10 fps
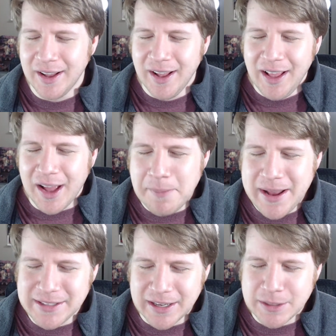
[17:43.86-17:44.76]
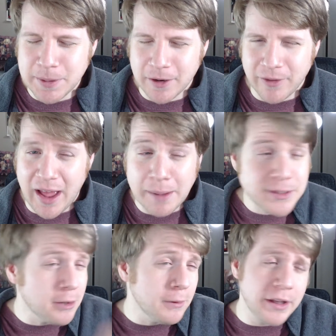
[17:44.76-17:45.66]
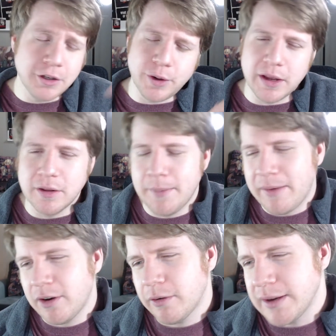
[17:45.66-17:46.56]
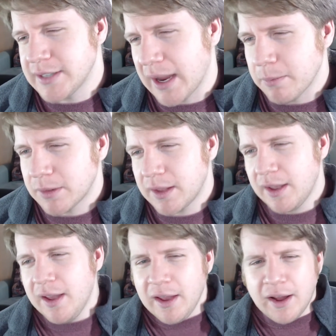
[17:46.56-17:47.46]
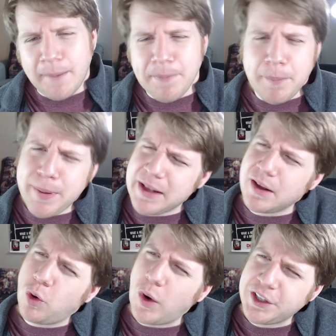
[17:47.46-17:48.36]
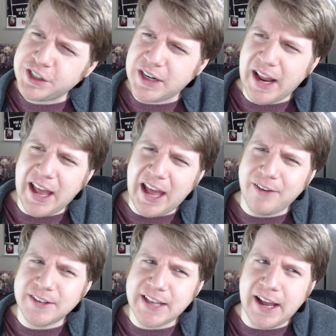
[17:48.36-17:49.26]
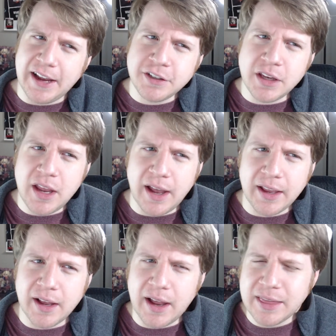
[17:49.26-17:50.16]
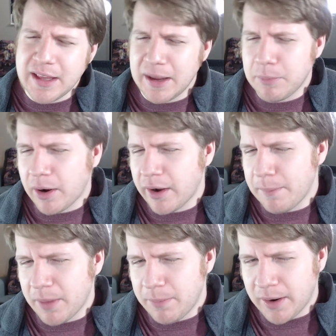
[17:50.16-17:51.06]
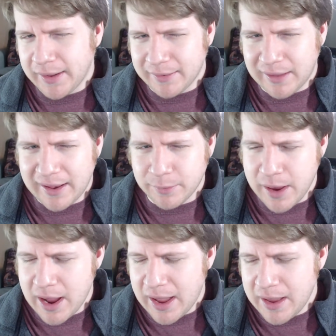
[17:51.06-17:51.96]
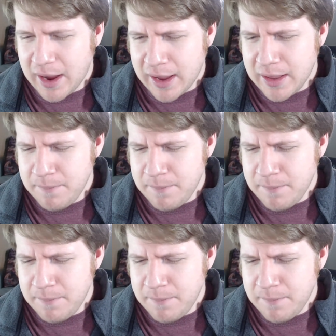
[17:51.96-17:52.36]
experience for that. I'm still really enjoying it though. I'm having a great time with it. The big question I have is that actually I think I brought it up on the podcast last week. I